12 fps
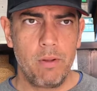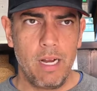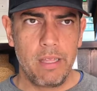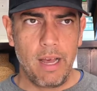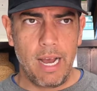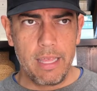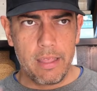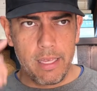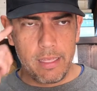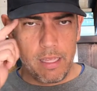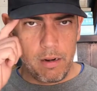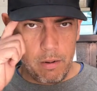I
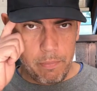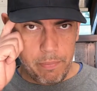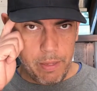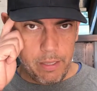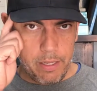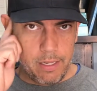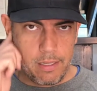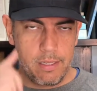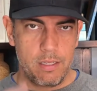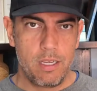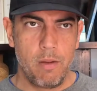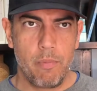think they're appealing to
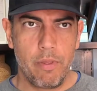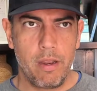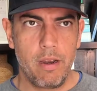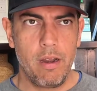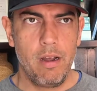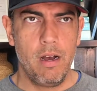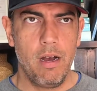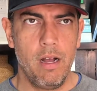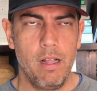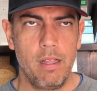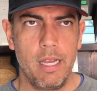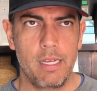something
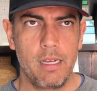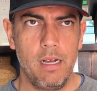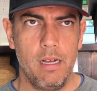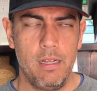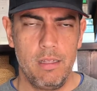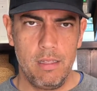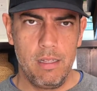like a